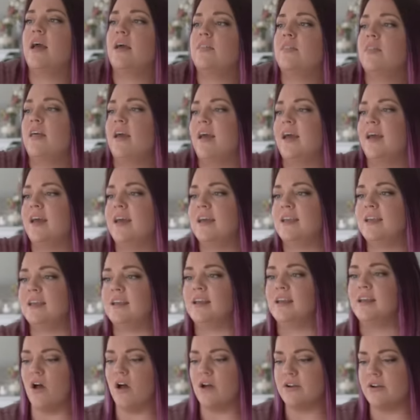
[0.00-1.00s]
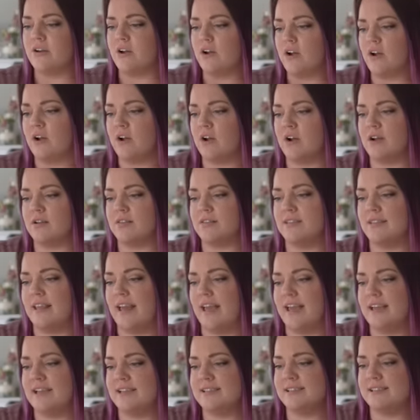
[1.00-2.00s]
And then on her
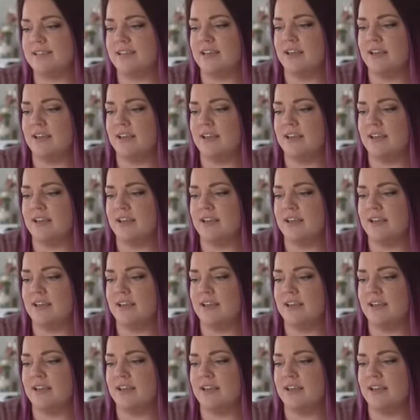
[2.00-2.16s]
legs